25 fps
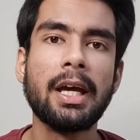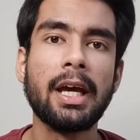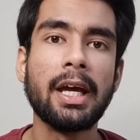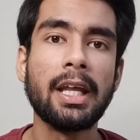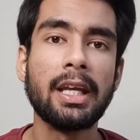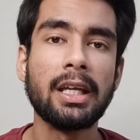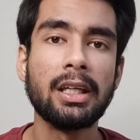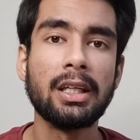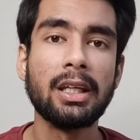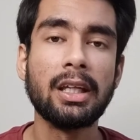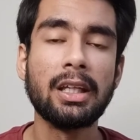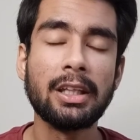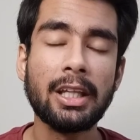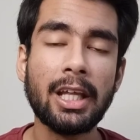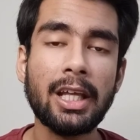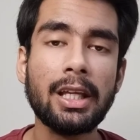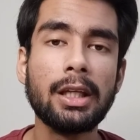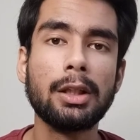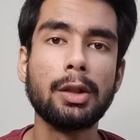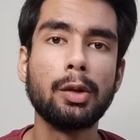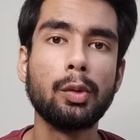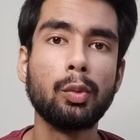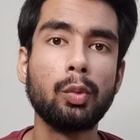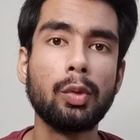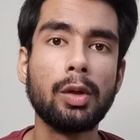And then
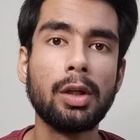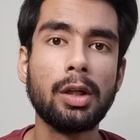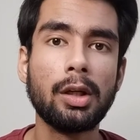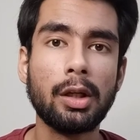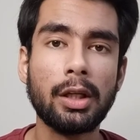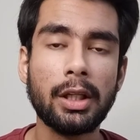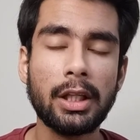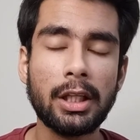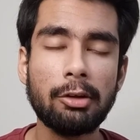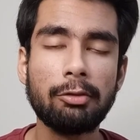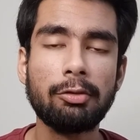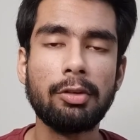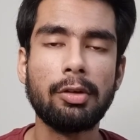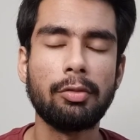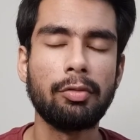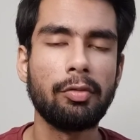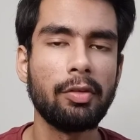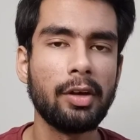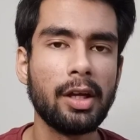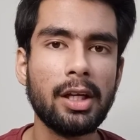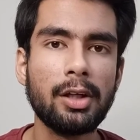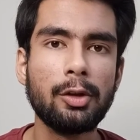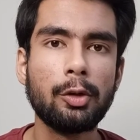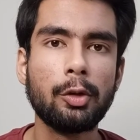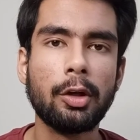you will even
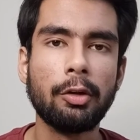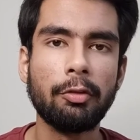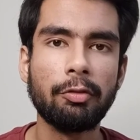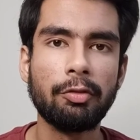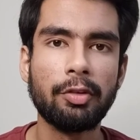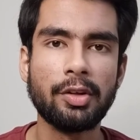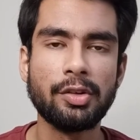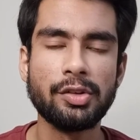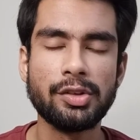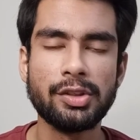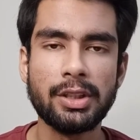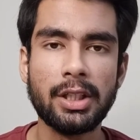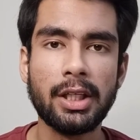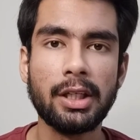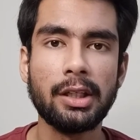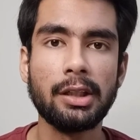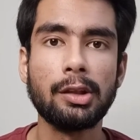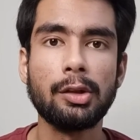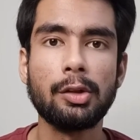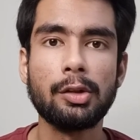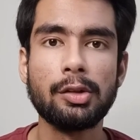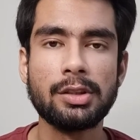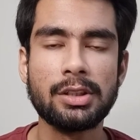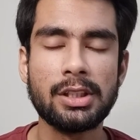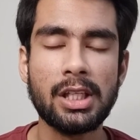fail to differentiate
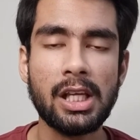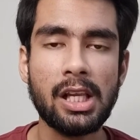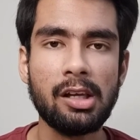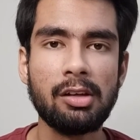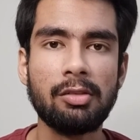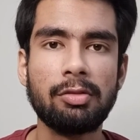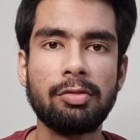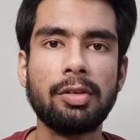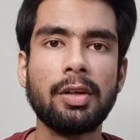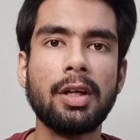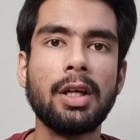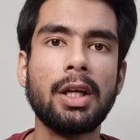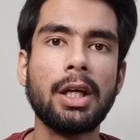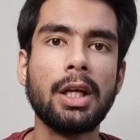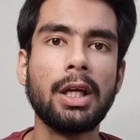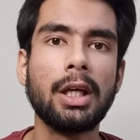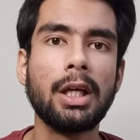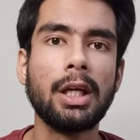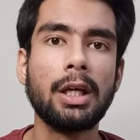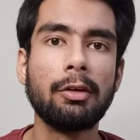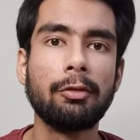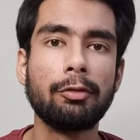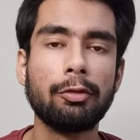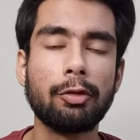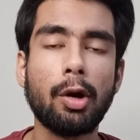yourself
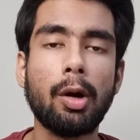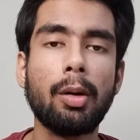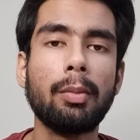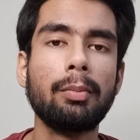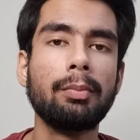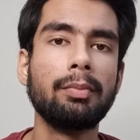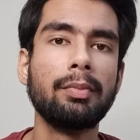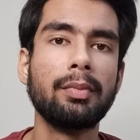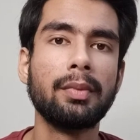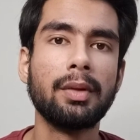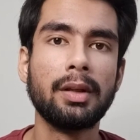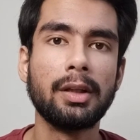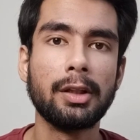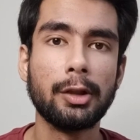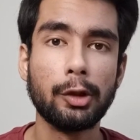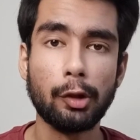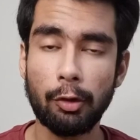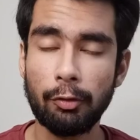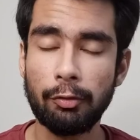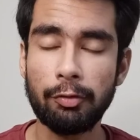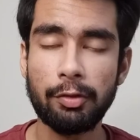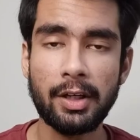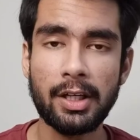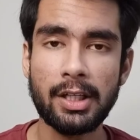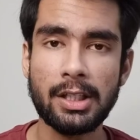from your
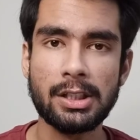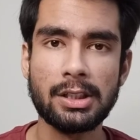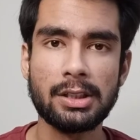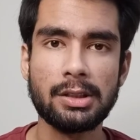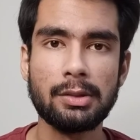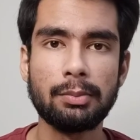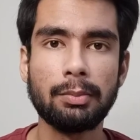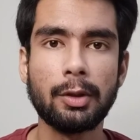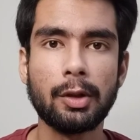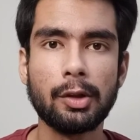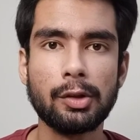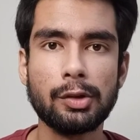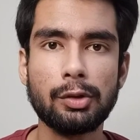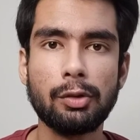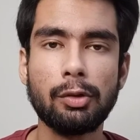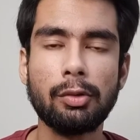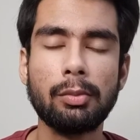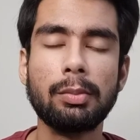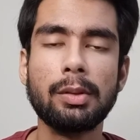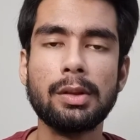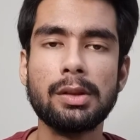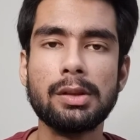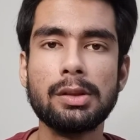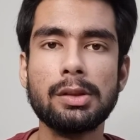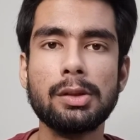friends because you will
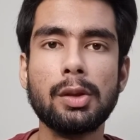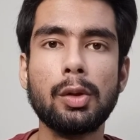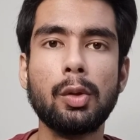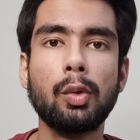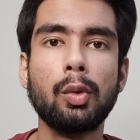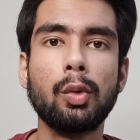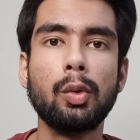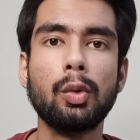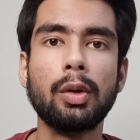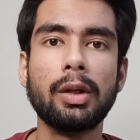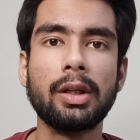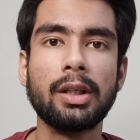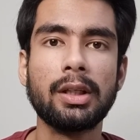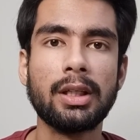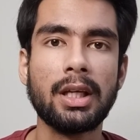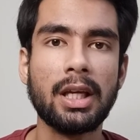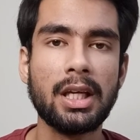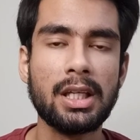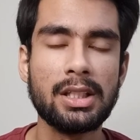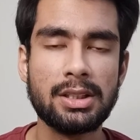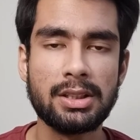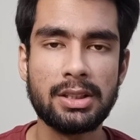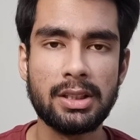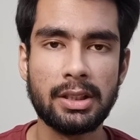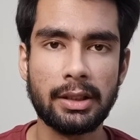be so
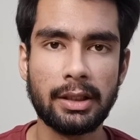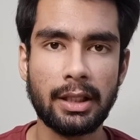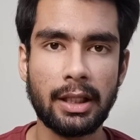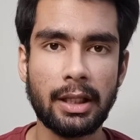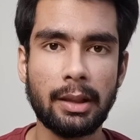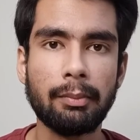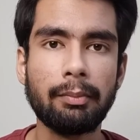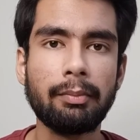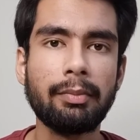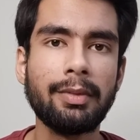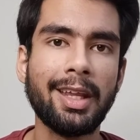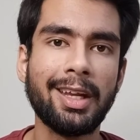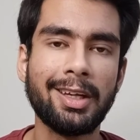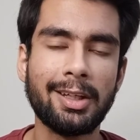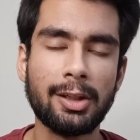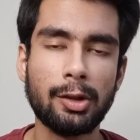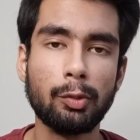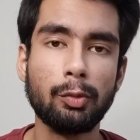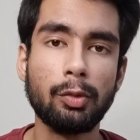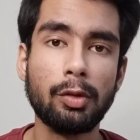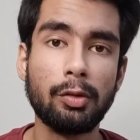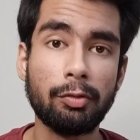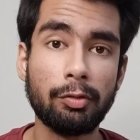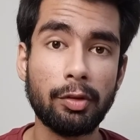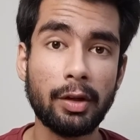engaged in them that you
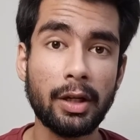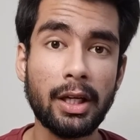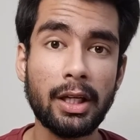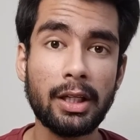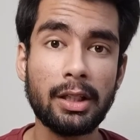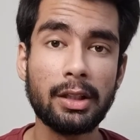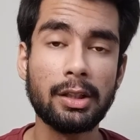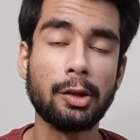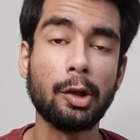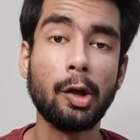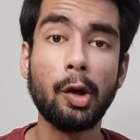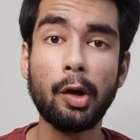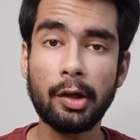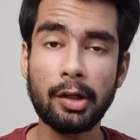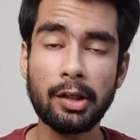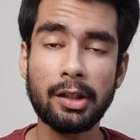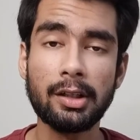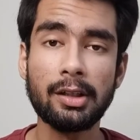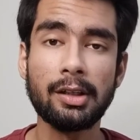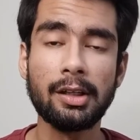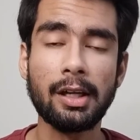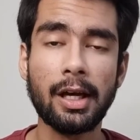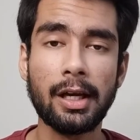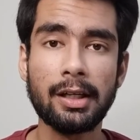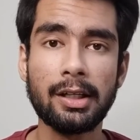will forget your
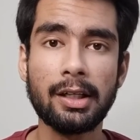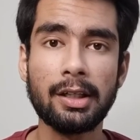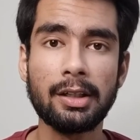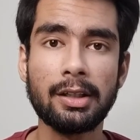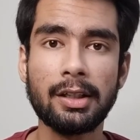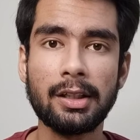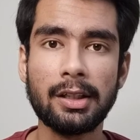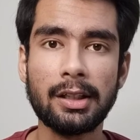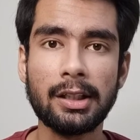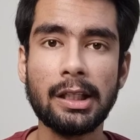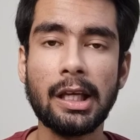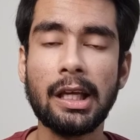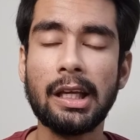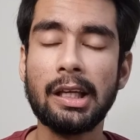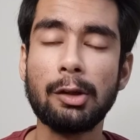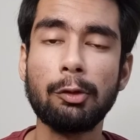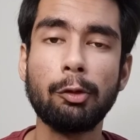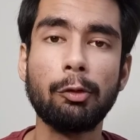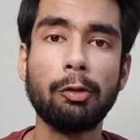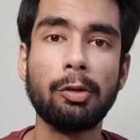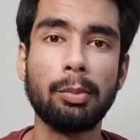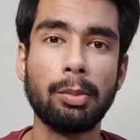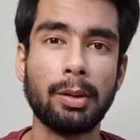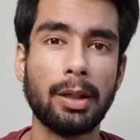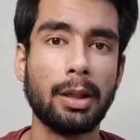real identity and you
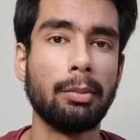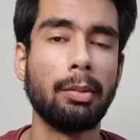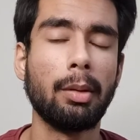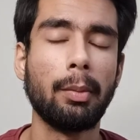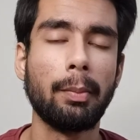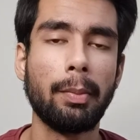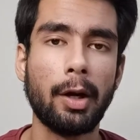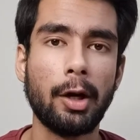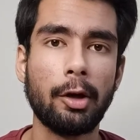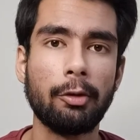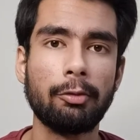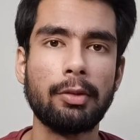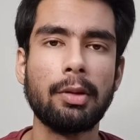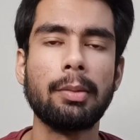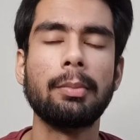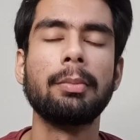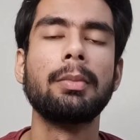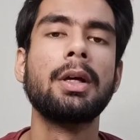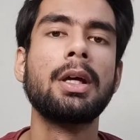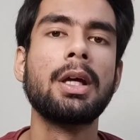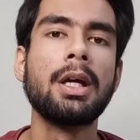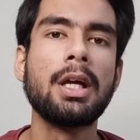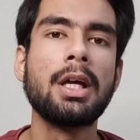will become a part of them.